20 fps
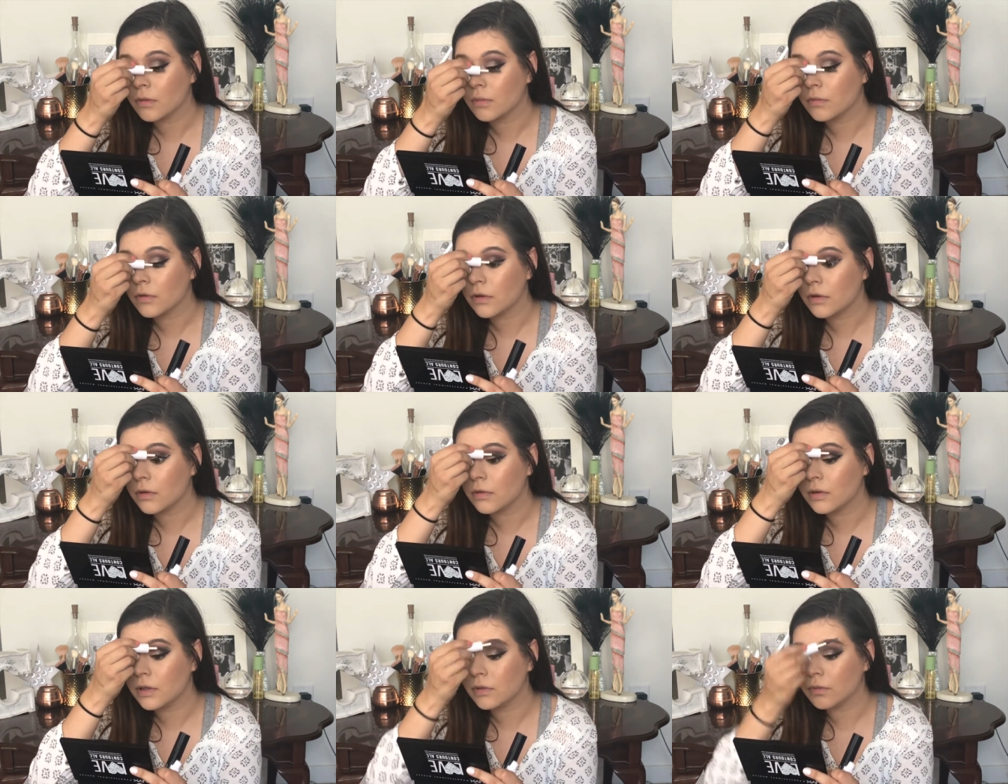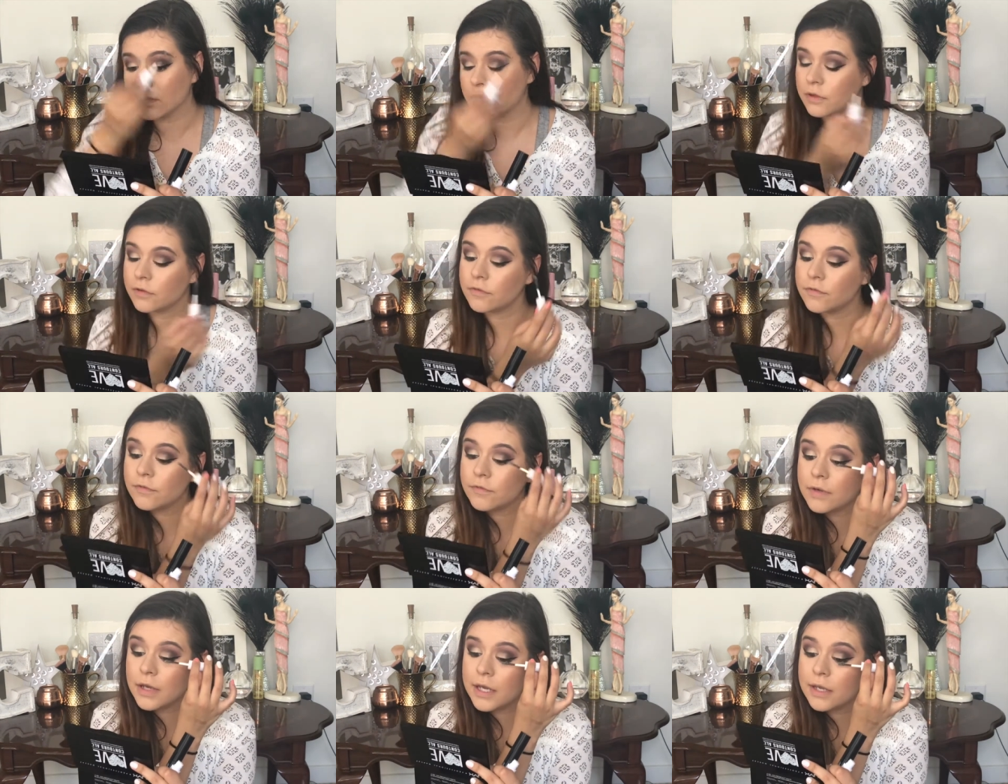I'm going with the
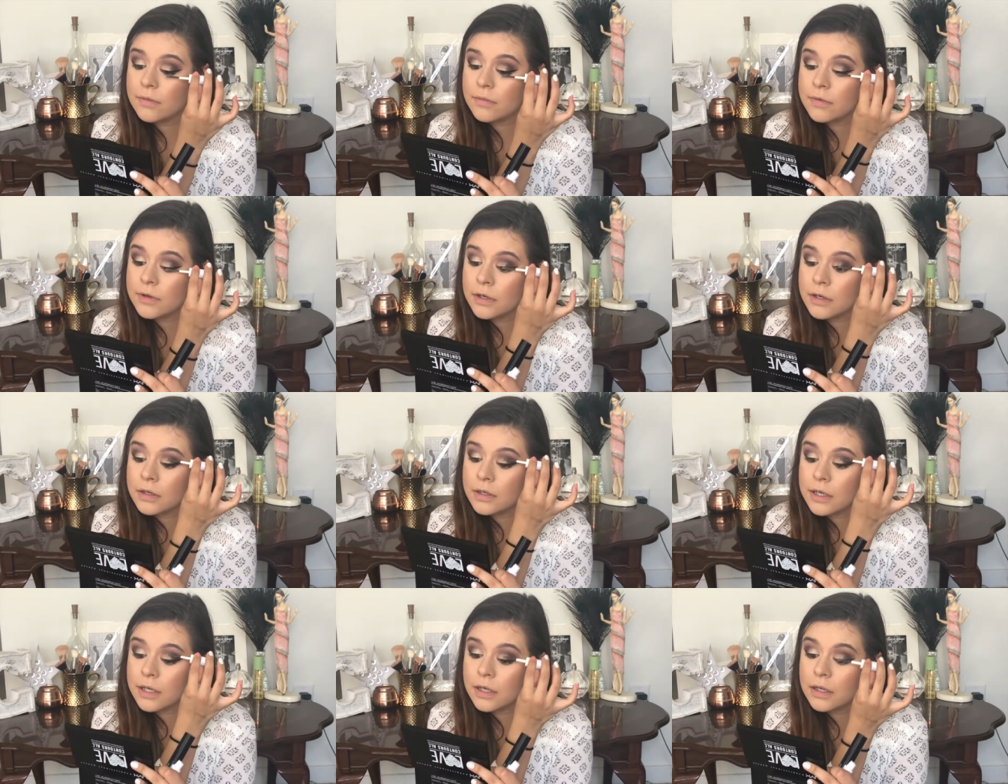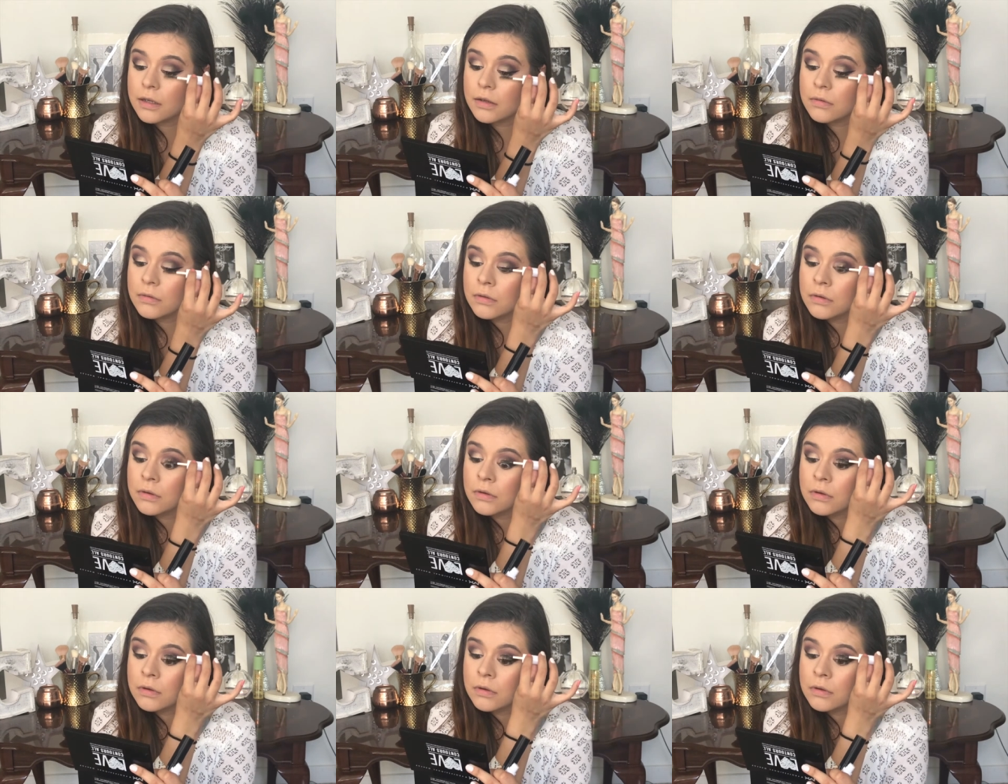fiber now.